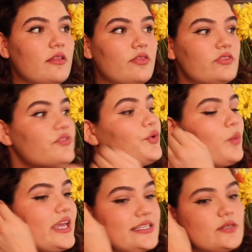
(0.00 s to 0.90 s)
different
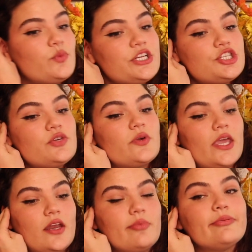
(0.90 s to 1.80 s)
ways in which you
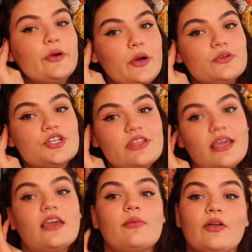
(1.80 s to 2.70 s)
can approach
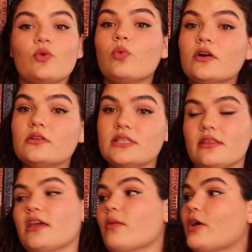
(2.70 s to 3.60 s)
thinking about the world and
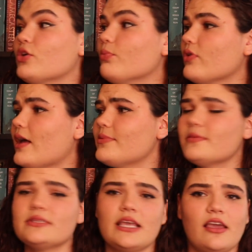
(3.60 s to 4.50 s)
thinking about your
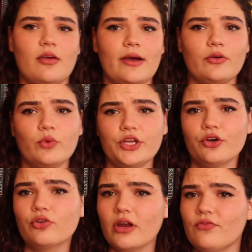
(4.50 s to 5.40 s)
problems, thinking about what
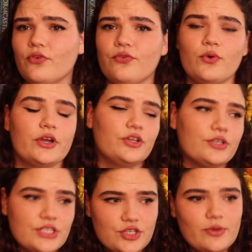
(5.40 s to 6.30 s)
you're grateful for in your
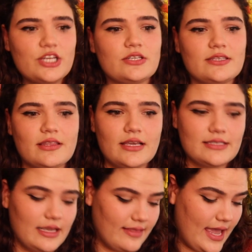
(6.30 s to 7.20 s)
situations and things
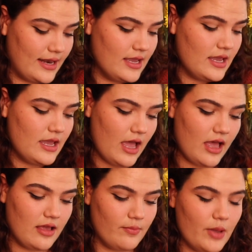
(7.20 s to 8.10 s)
like that.
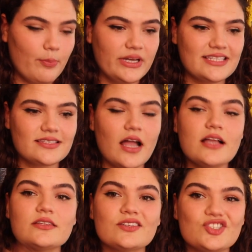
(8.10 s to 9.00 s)
But it's
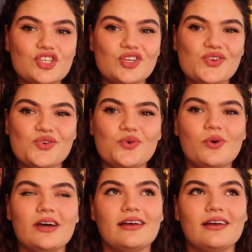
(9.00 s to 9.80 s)
not too